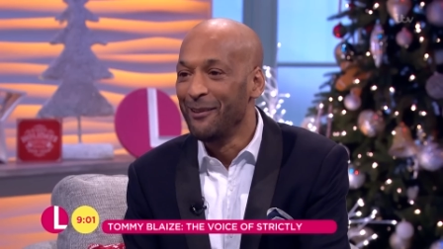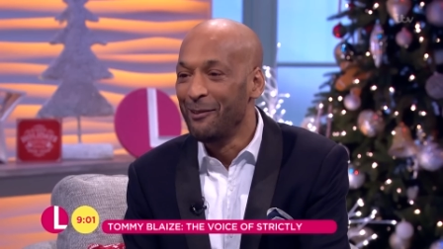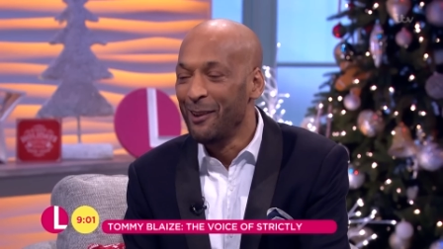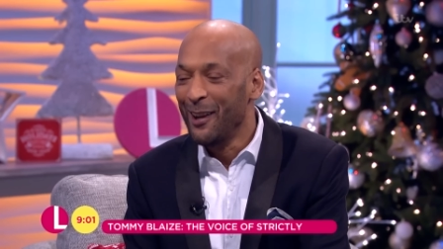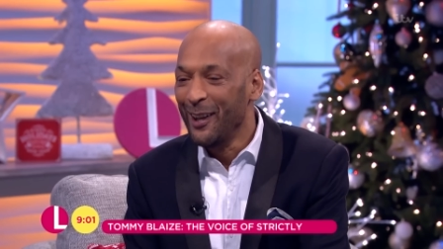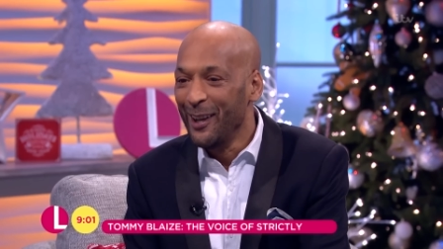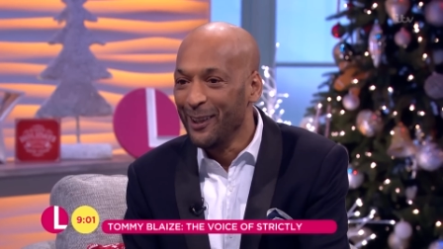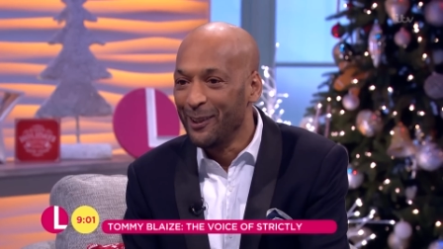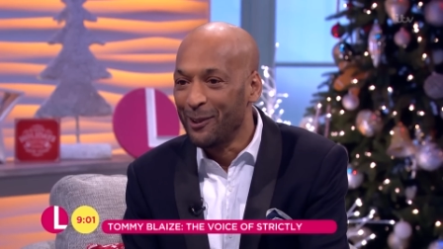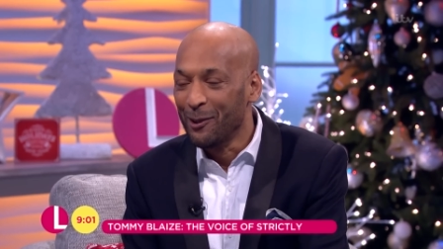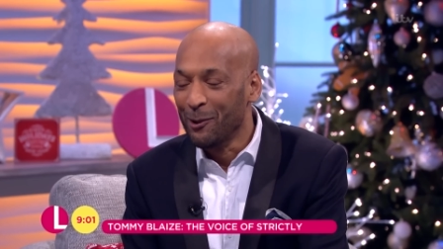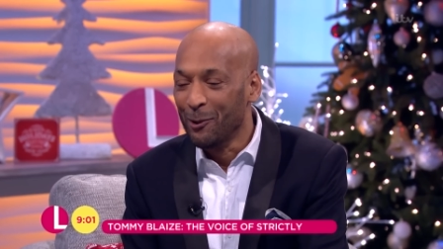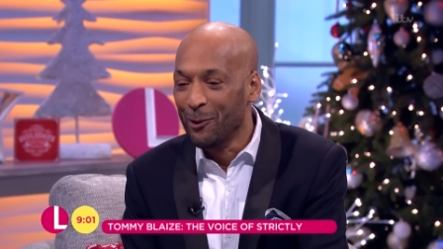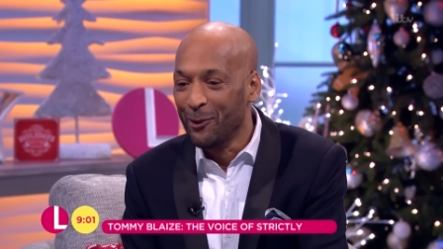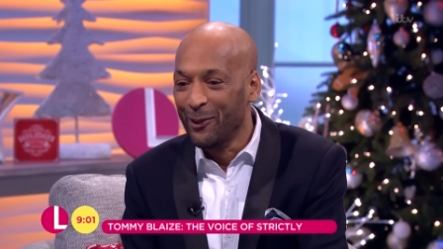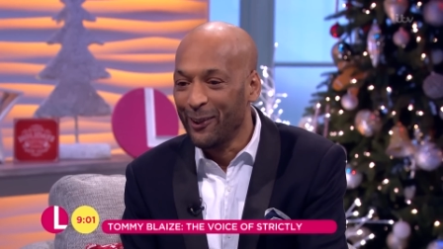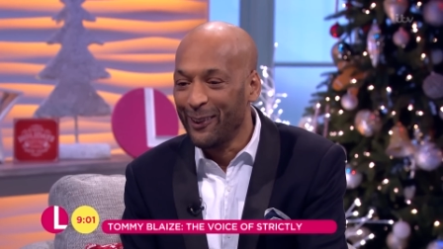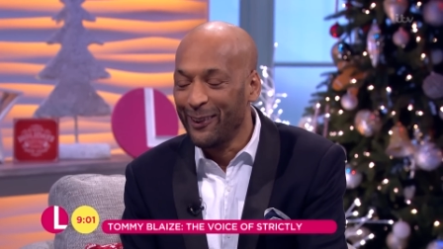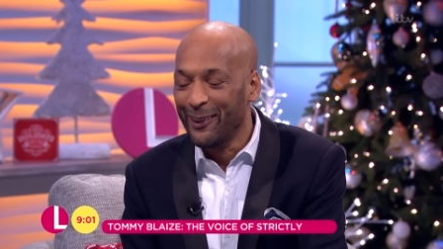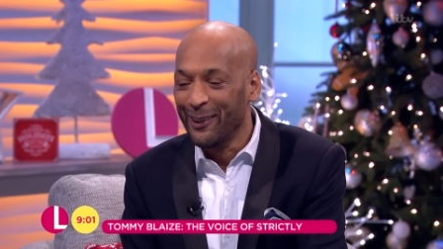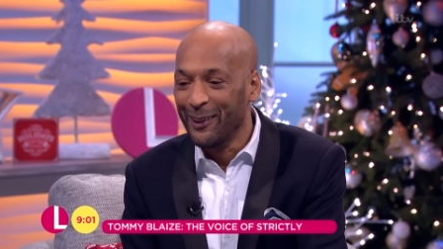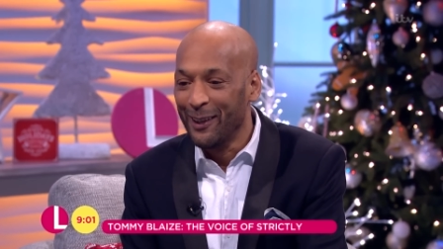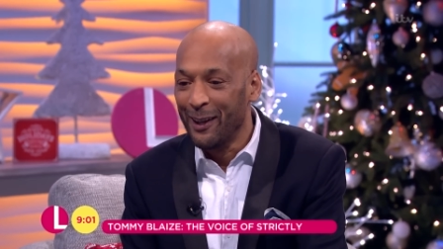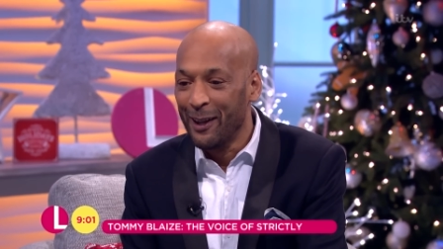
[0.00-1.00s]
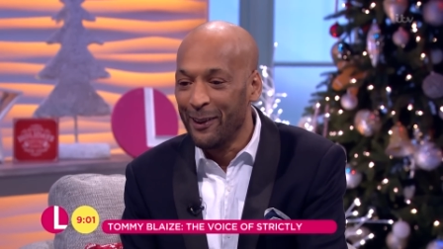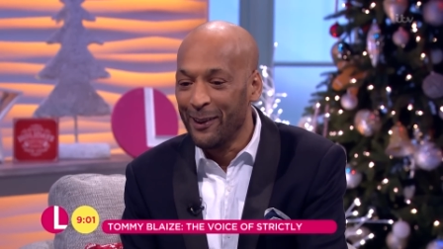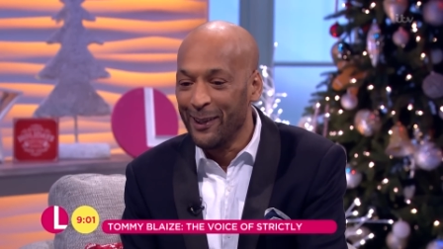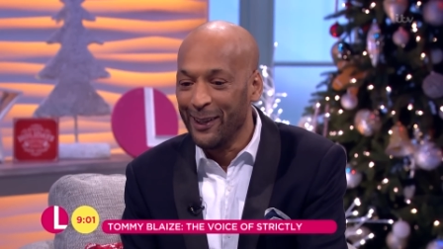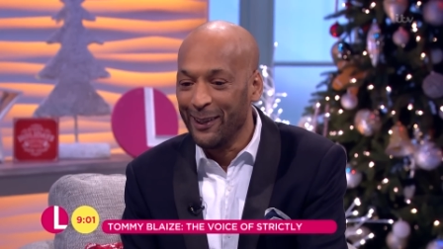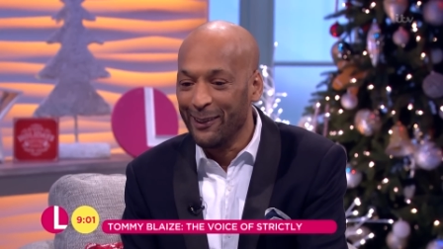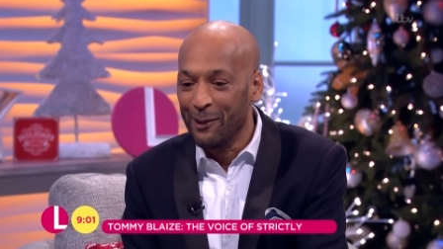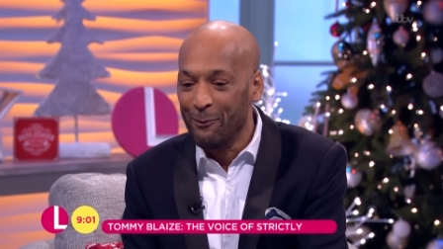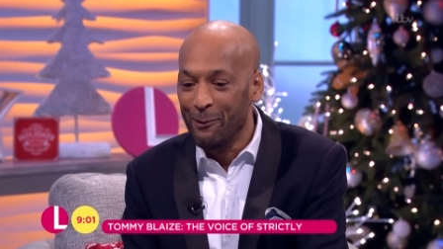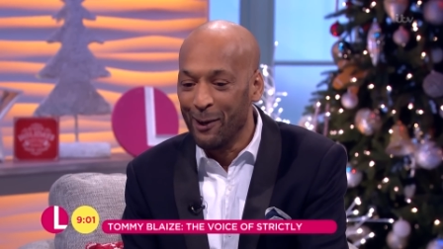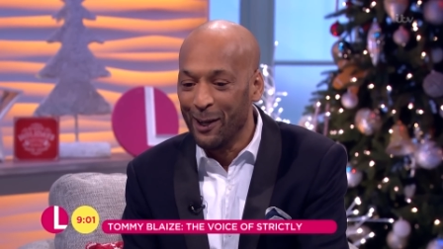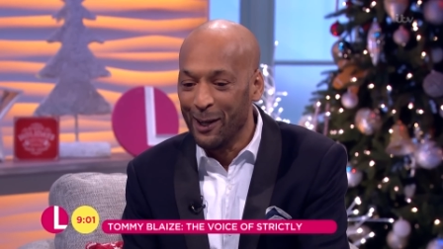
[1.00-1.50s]
It really does. I
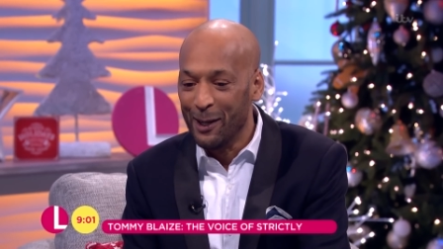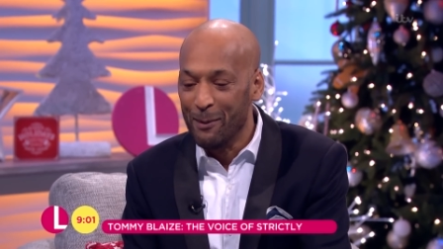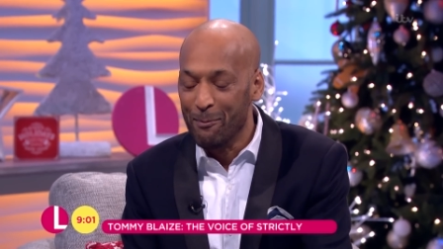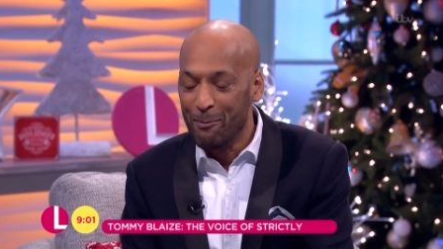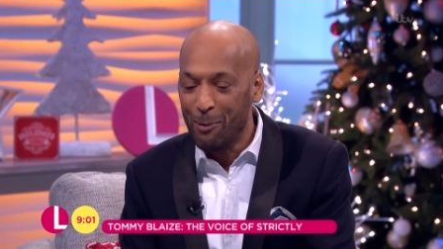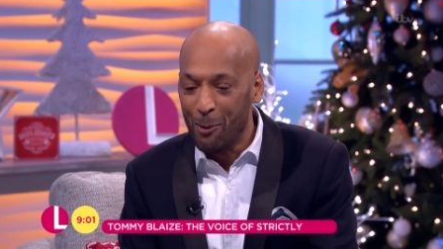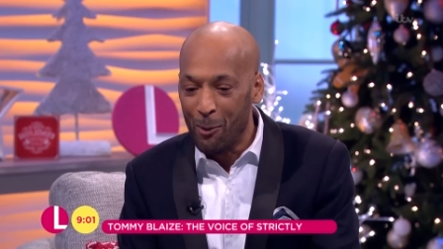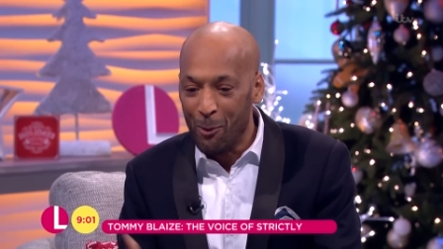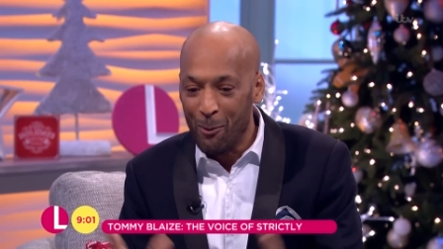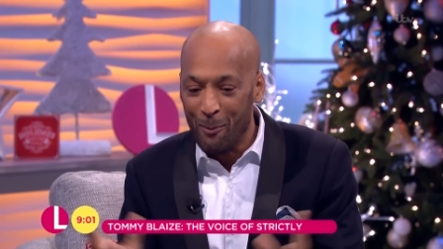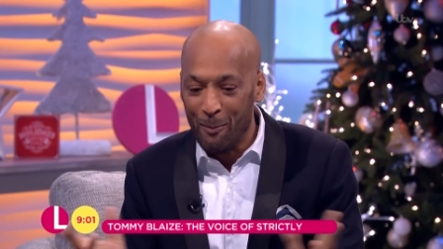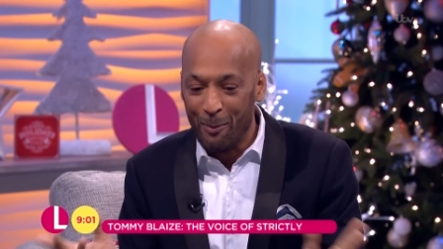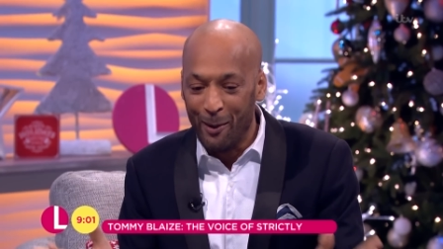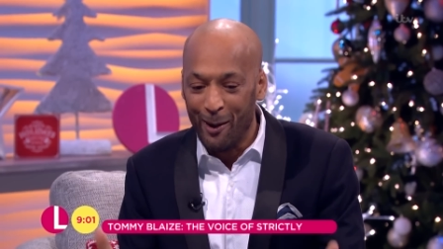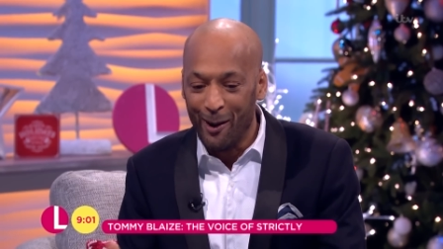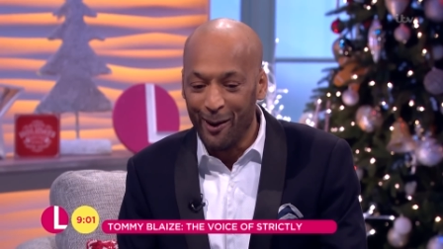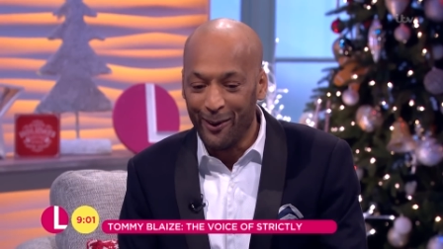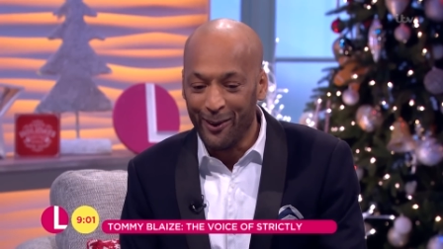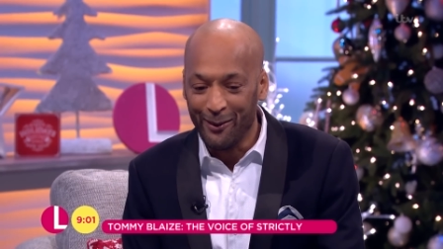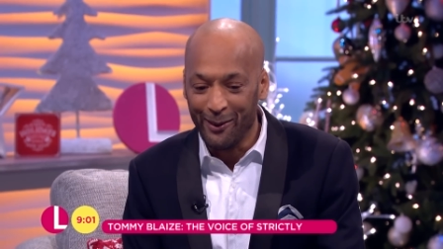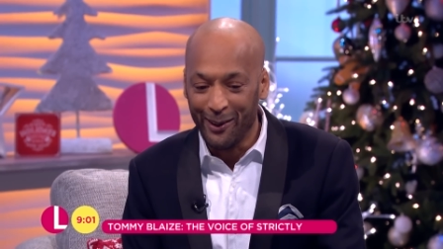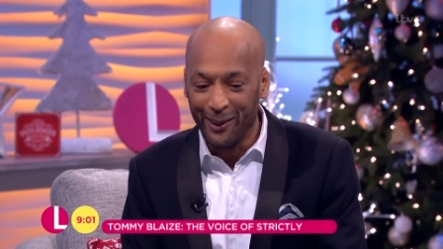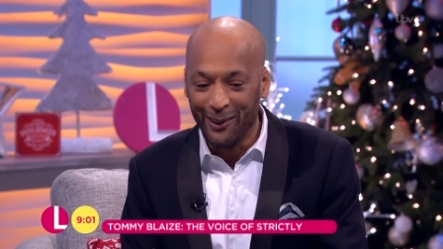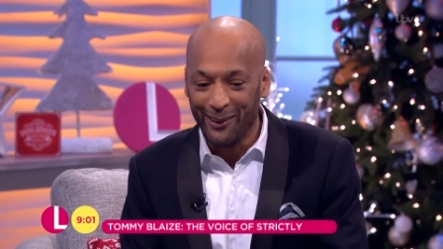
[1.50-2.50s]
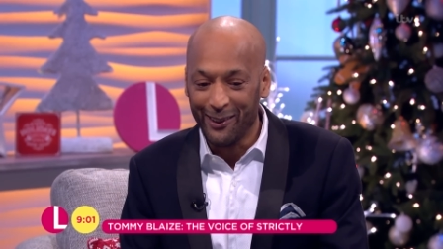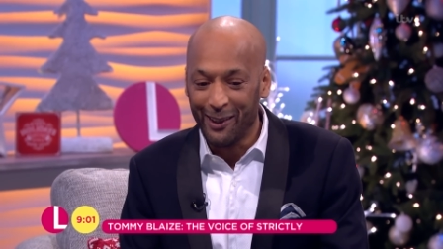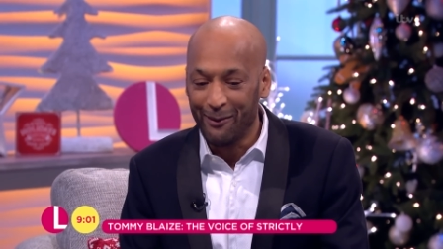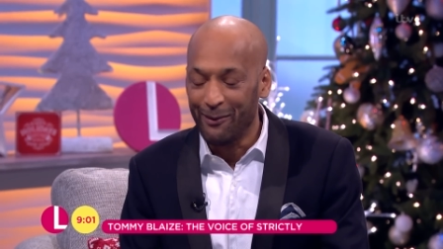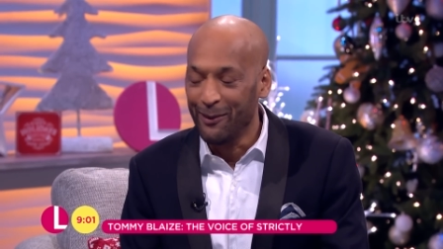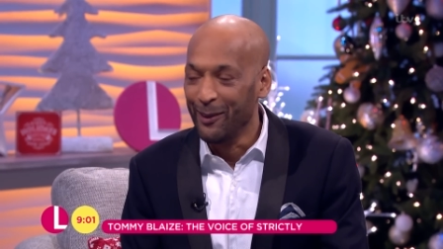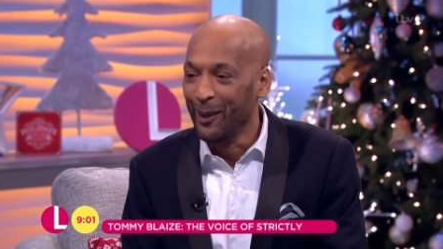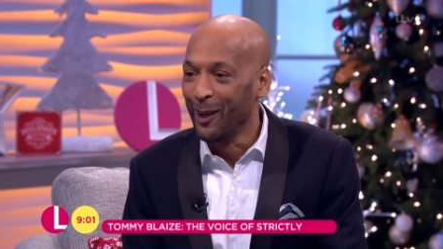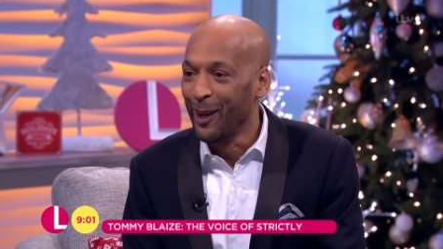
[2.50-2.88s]
think it's a really important part of it, is